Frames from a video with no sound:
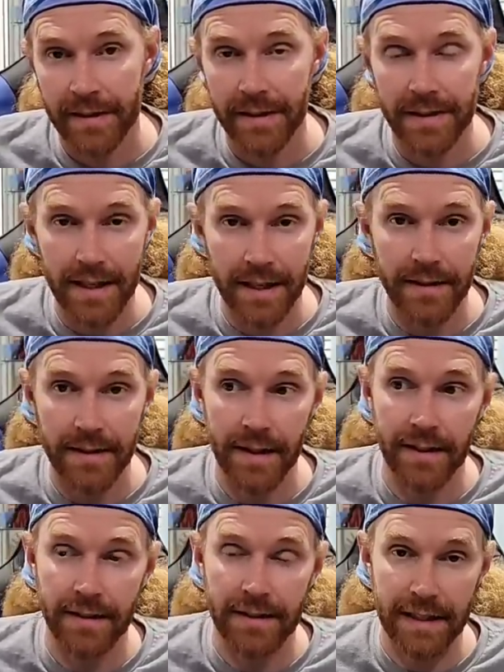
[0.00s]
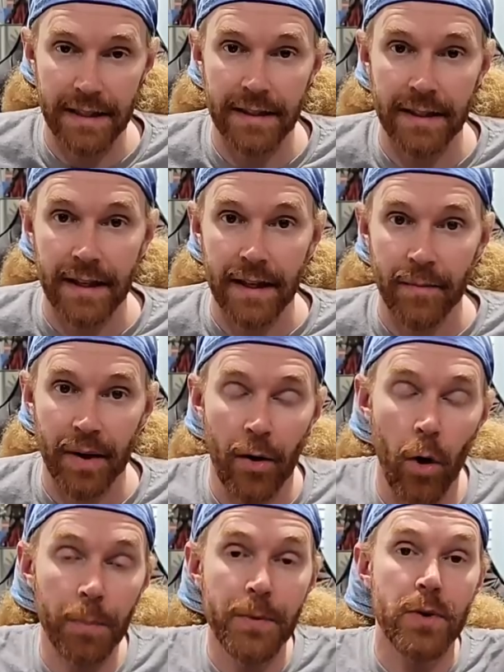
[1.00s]
to dig. But I
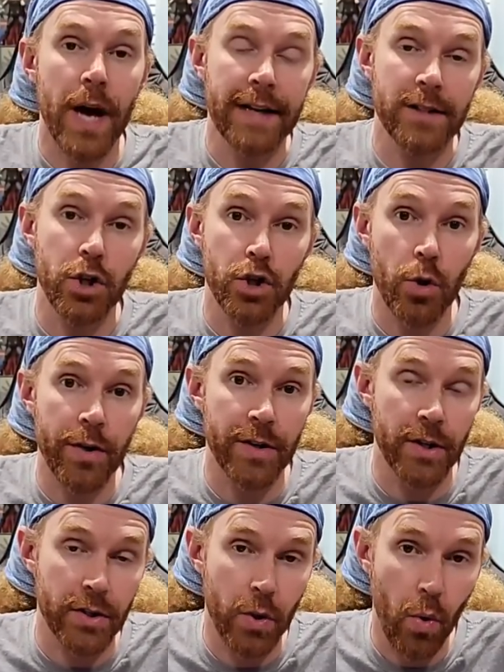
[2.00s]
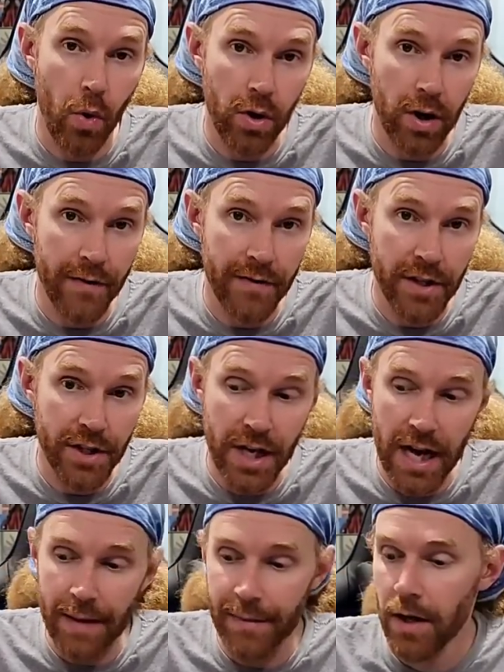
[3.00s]
hope you guys enjoyed the tour of the
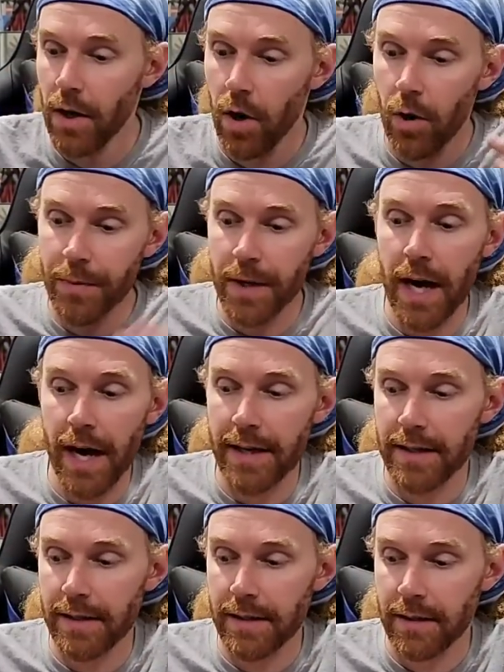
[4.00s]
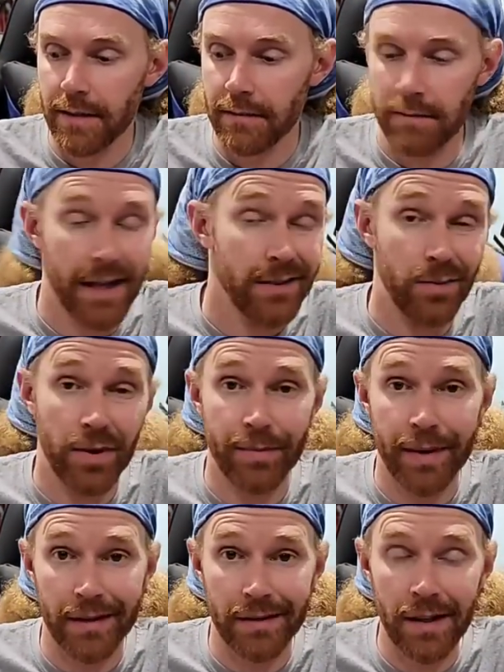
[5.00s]
shop. Hope you guys liked what I
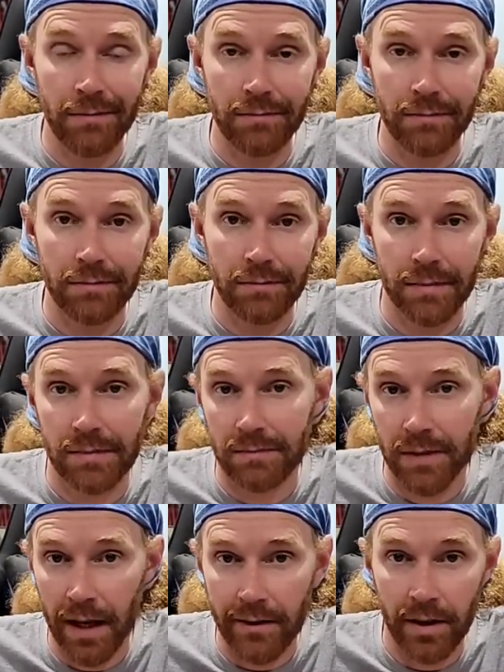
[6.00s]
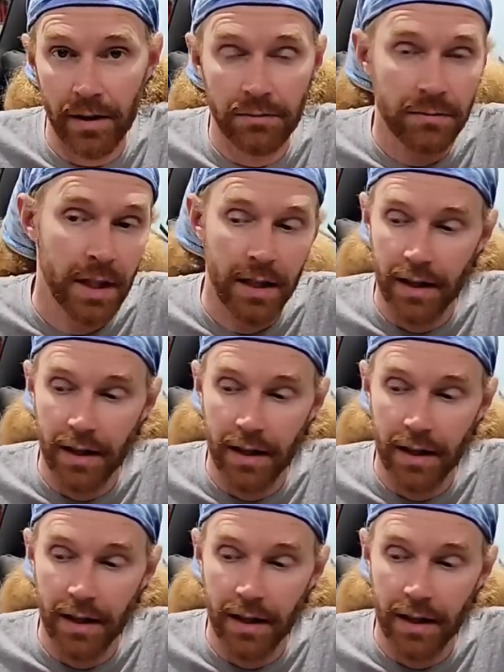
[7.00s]
picked up. I don't know.